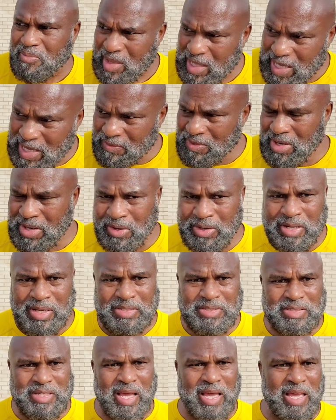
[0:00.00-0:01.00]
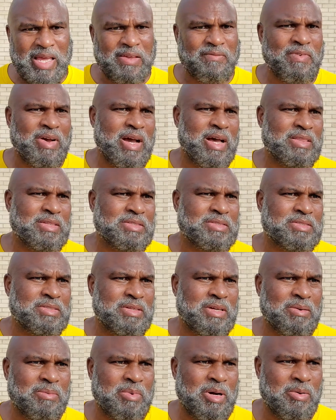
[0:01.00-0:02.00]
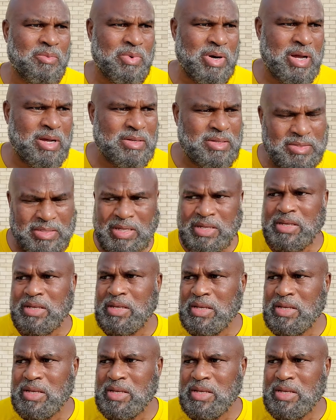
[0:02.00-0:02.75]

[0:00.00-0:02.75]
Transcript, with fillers: Even though there's gang violence um, around us,